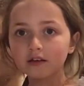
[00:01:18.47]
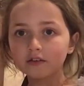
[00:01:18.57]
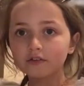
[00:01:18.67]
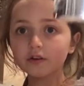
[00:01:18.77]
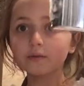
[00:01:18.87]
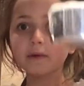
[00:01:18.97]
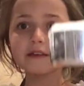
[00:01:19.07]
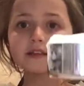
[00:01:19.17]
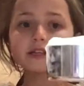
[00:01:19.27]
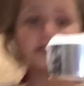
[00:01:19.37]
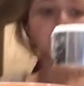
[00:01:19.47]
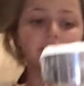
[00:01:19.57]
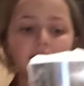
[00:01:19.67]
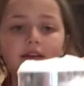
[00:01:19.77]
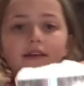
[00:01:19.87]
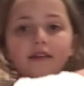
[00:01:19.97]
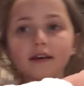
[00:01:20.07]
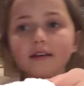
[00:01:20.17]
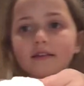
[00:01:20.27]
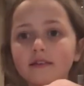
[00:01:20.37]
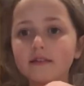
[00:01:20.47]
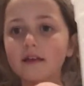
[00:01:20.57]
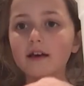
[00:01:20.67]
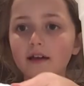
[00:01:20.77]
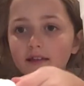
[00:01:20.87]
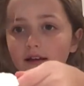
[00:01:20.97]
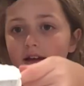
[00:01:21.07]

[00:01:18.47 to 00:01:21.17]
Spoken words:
So basically you take this, and then